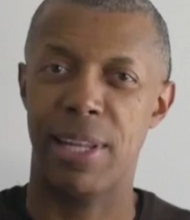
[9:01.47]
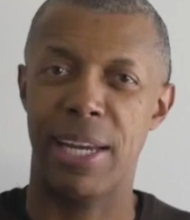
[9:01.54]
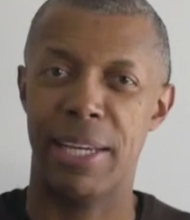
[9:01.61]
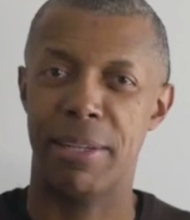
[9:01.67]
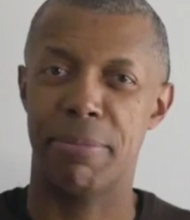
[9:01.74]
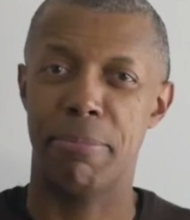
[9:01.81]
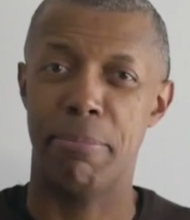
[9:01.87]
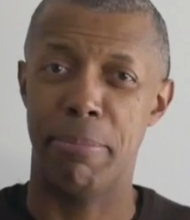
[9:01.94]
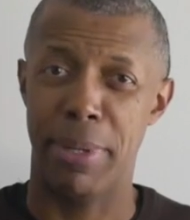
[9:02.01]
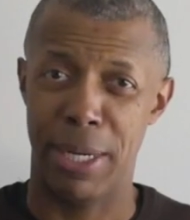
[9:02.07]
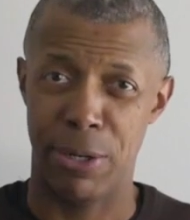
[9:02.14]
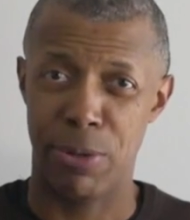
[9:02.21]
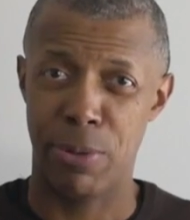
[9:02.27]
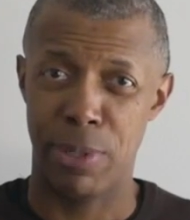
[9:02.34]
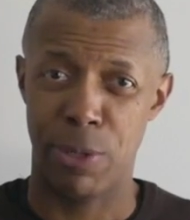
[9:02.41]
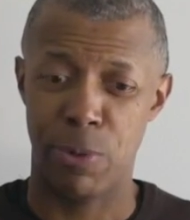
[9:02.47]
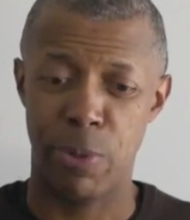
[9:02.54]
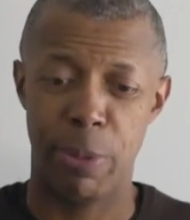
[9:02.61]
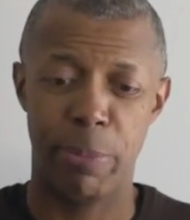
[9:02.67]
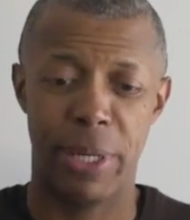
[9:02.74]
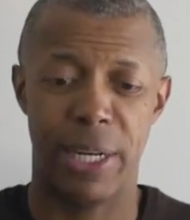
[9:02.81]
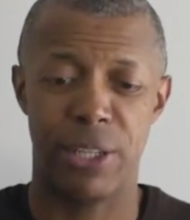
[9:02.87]
like medical
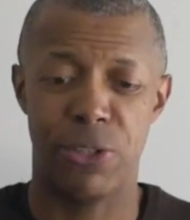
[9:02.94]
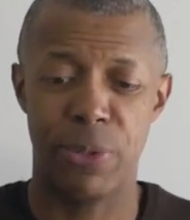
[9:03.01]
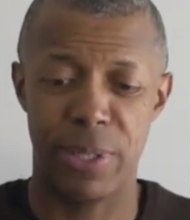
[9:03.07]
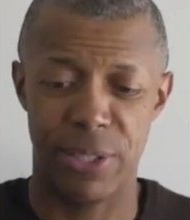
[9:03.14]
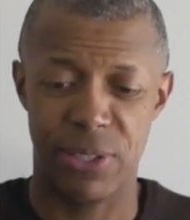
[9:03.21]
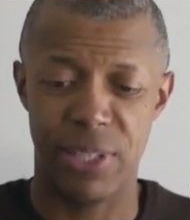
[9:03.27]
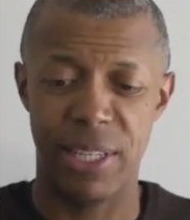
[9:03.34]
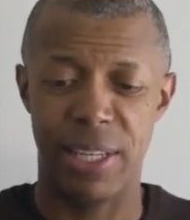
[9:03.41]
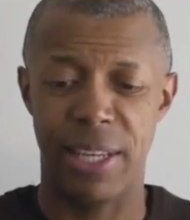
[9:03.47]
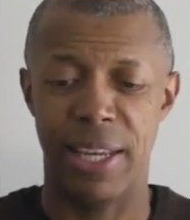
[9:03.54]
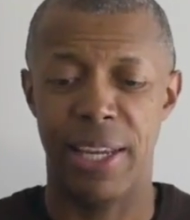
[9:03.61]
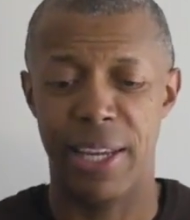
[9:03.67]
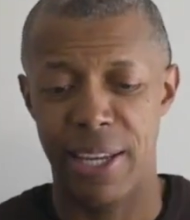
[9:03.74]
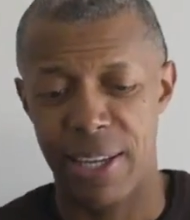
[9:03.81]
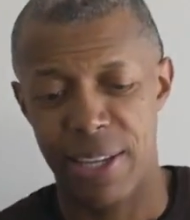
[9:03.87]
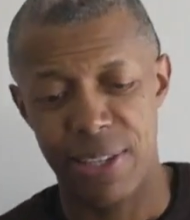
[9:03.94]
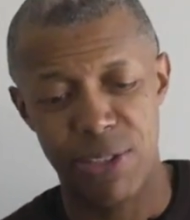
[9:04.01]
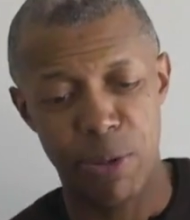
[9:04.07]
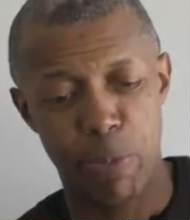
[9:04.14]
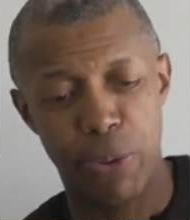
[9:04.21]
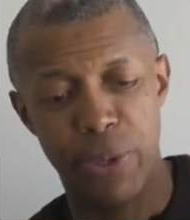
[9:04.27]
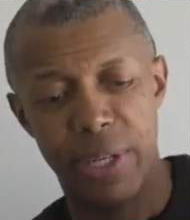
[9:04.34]
equipment. As you can see,
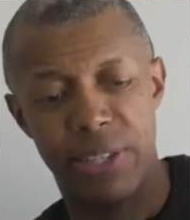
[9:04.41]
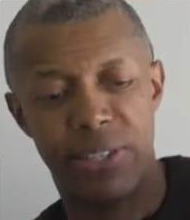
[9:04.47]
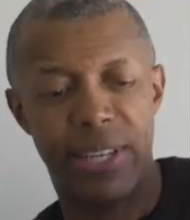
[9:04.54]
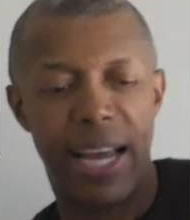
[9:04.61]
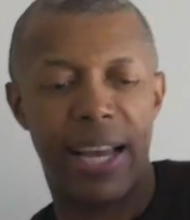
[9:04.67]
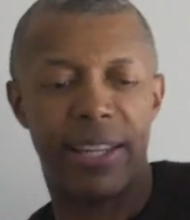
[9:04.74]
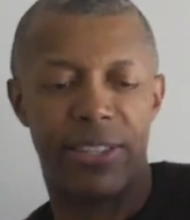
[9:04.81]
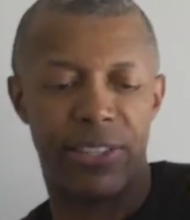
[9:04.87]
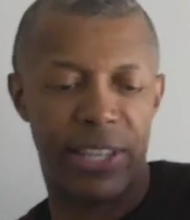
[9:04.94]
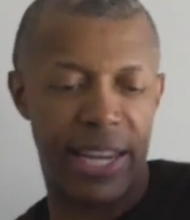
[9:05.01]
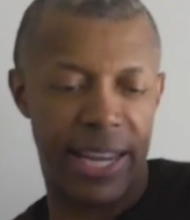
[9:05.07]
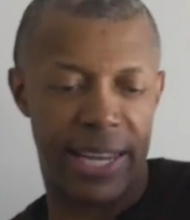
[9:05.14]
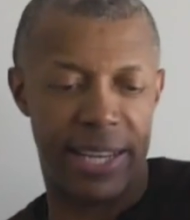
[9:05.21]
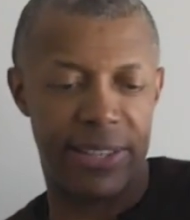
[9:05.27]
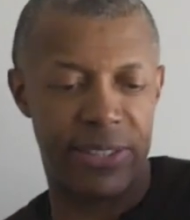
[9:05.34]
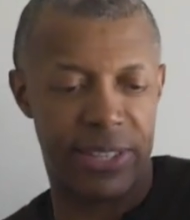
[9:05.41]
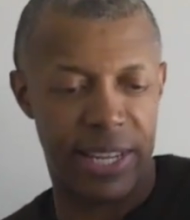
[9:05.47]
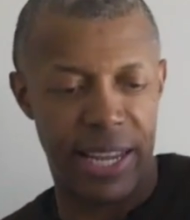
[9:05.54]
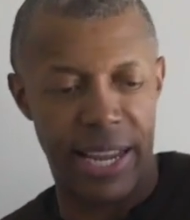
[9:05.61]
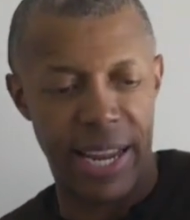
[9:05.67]
it's a pretty stylish case.